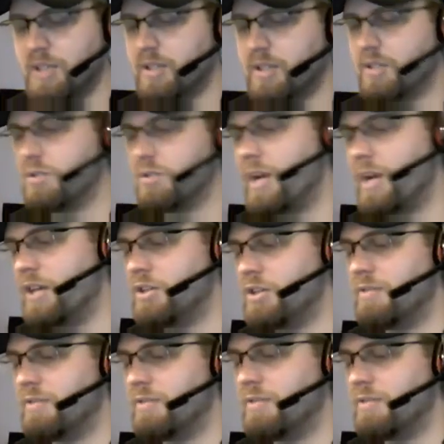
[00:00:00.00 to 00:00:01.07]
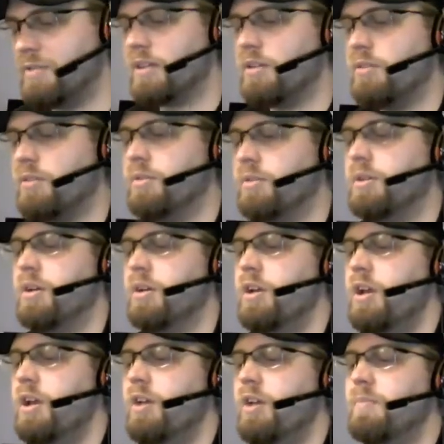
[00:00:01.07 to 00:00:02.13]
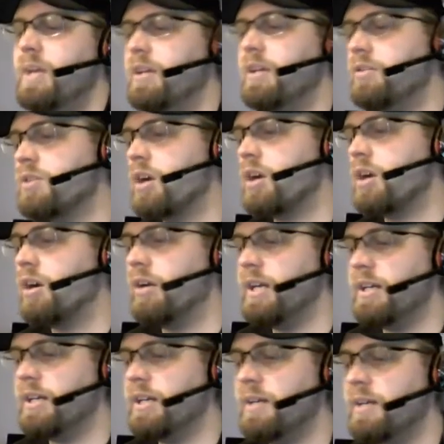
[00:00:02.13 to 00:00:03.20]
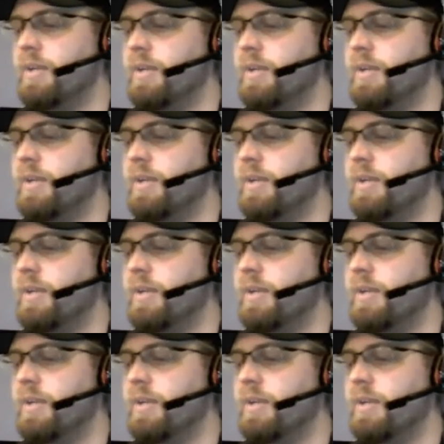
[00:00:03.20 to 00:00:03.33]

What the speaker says: green, white enchantment at the beginning of your upkeep.